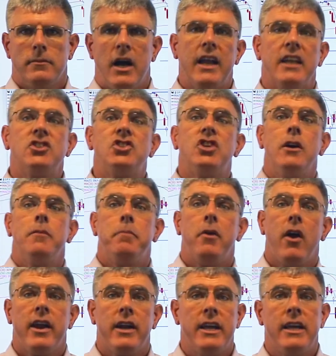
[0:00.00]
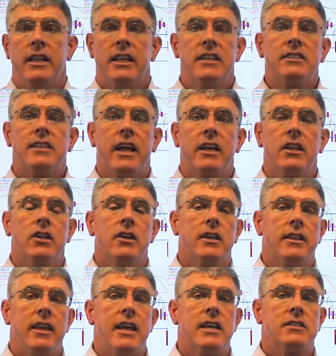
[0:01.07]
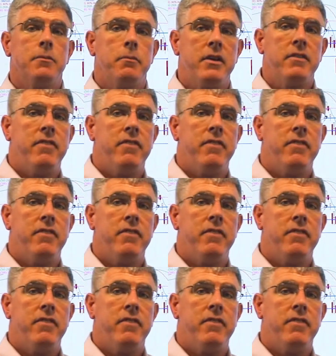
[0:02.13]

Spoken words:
All right, let's jump right in. Let's take a look at the S&P